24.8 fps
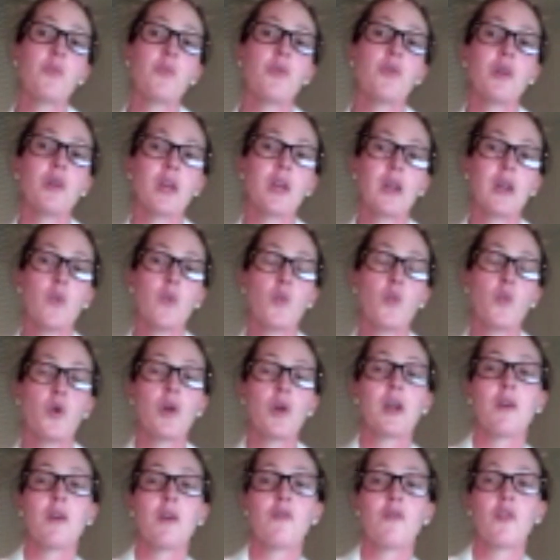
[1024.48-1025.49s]
working and
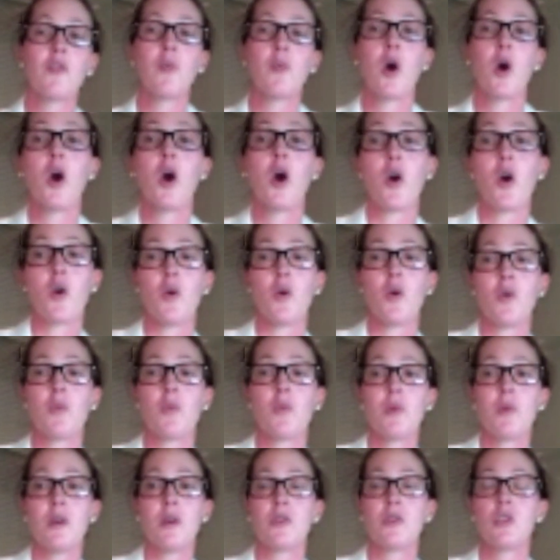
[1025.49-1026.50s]
working from
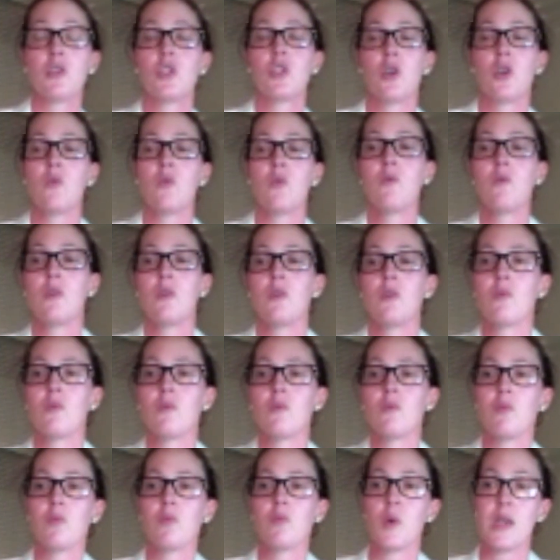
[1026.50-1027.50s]
home has shown that
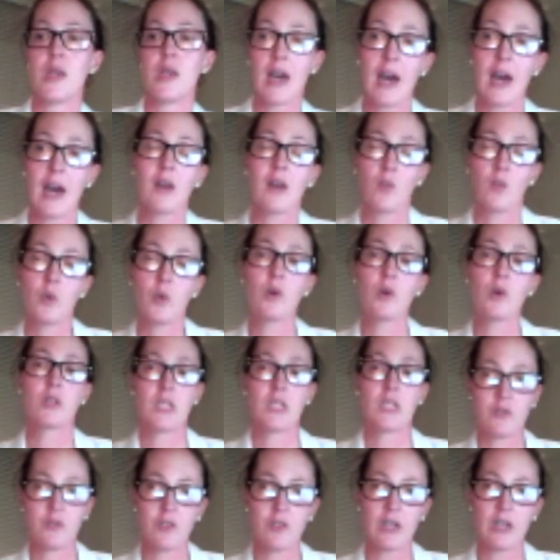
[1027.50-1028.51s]
we can work
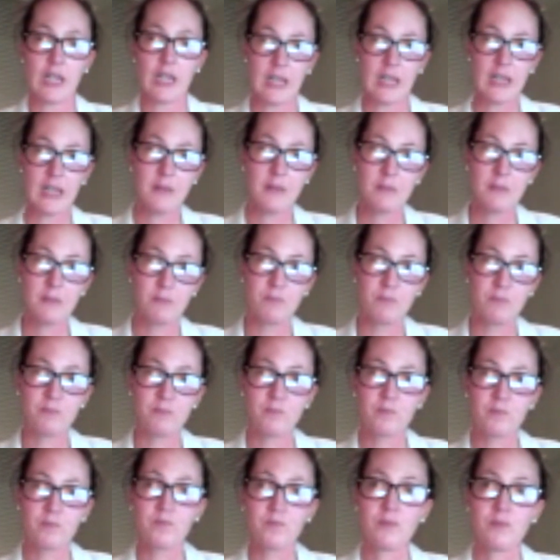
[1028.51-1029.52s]
differently,
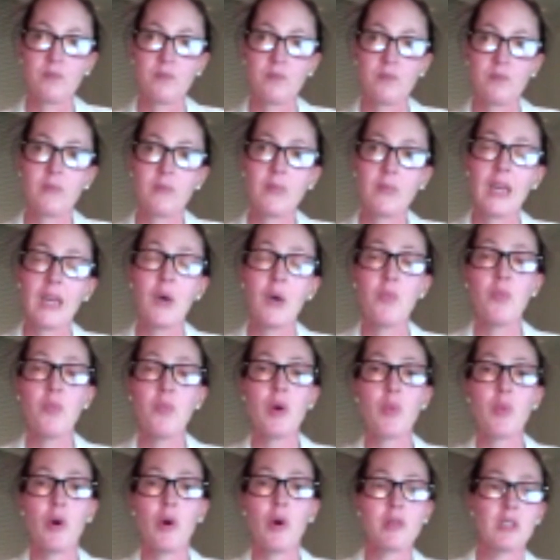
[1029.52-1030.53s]

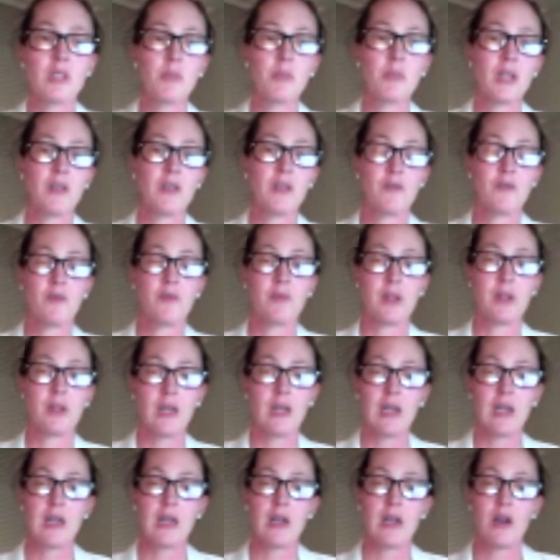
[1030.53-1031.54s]
and possibly
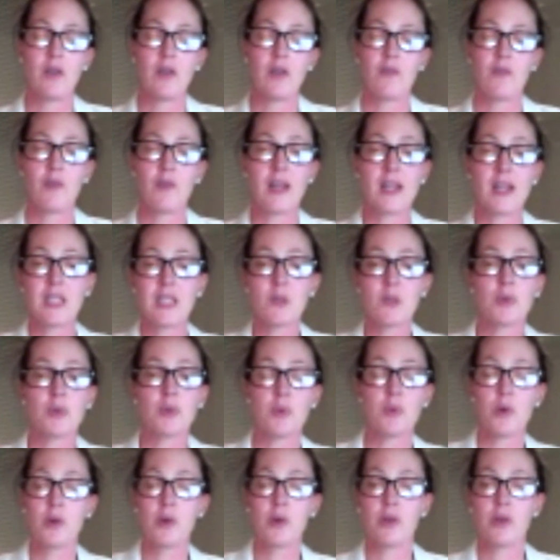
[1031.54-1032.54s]

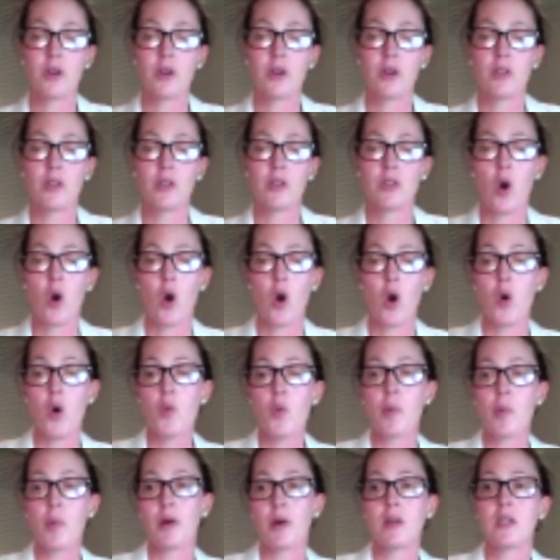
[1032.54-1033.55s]
flexible work has
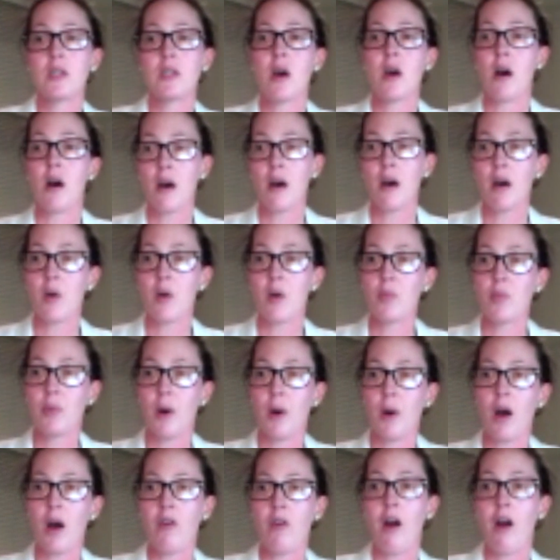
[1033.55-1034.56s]
opened up
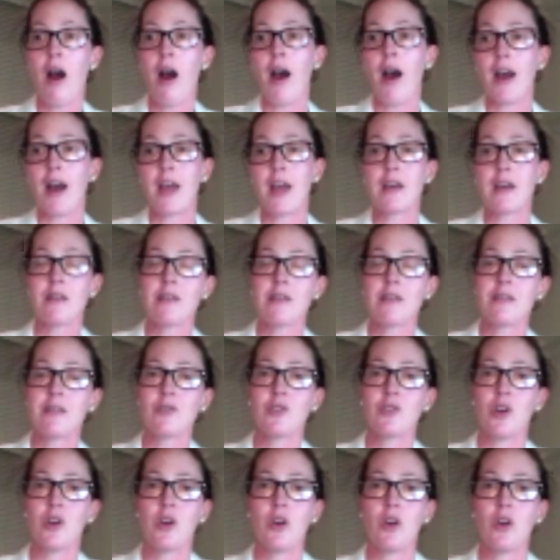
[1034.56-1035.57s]
our eyes
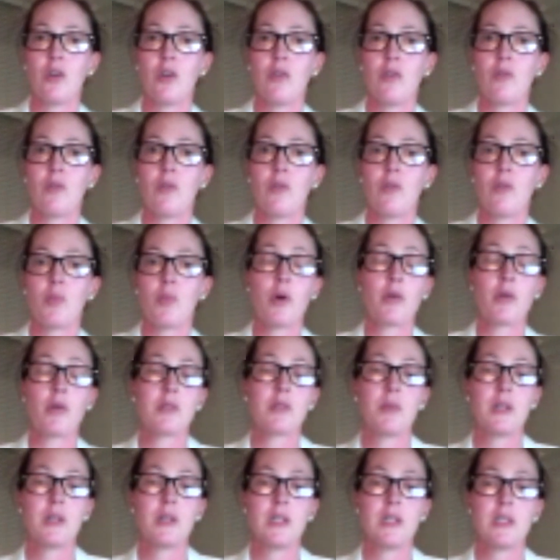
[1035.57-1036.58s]
to the
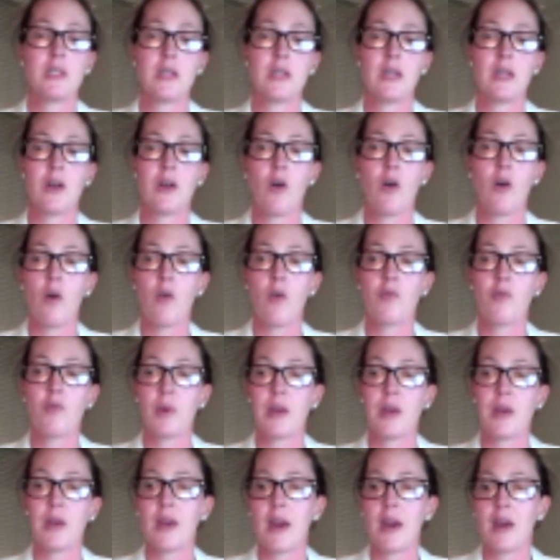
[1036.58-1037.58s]
possibility of
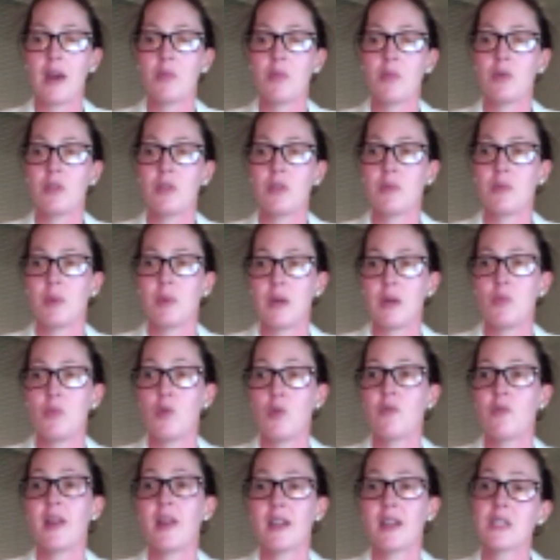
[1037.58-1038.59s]
being able to be
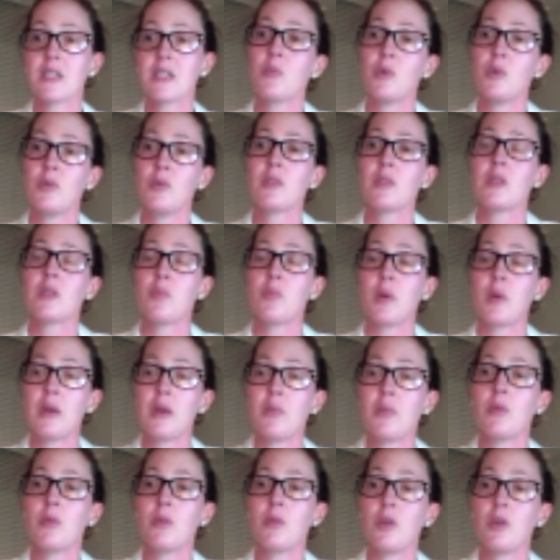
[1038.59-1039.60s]
more flexible to
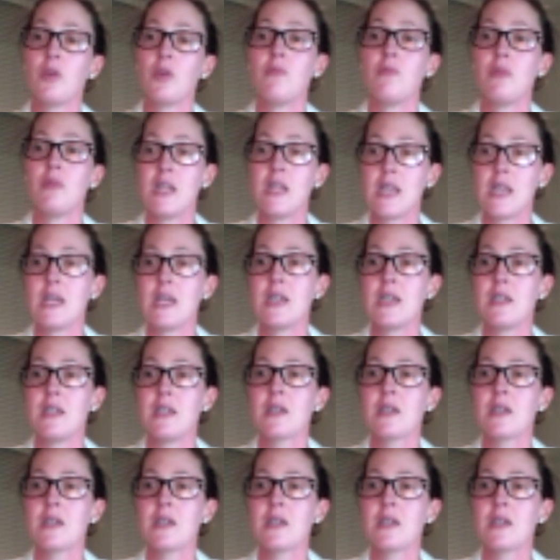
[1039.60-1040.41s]
people who need